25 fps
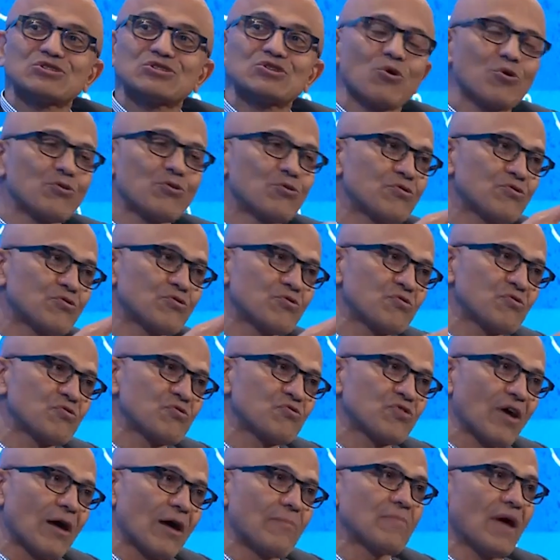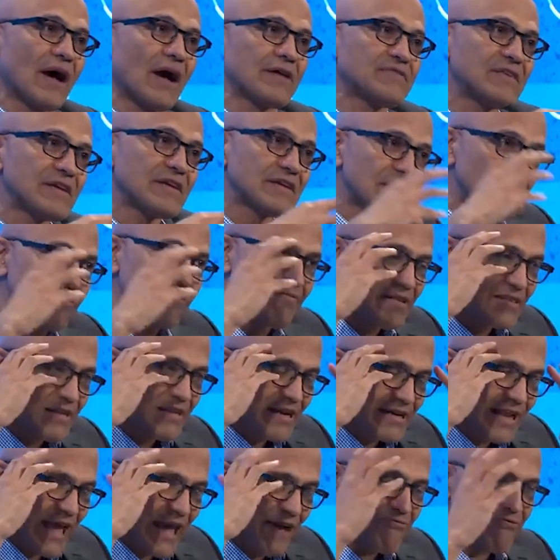So some, I think even
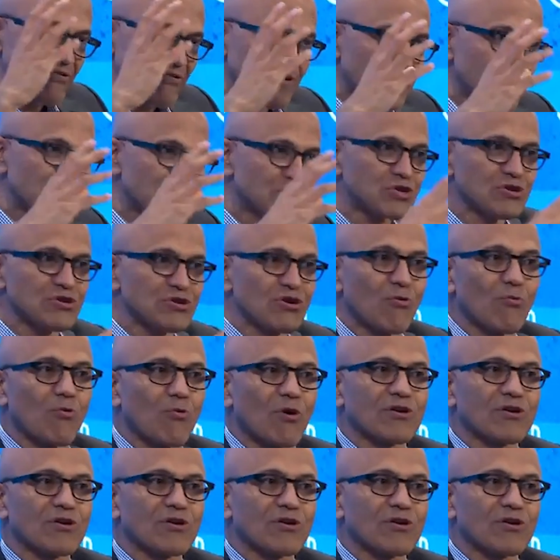the definition of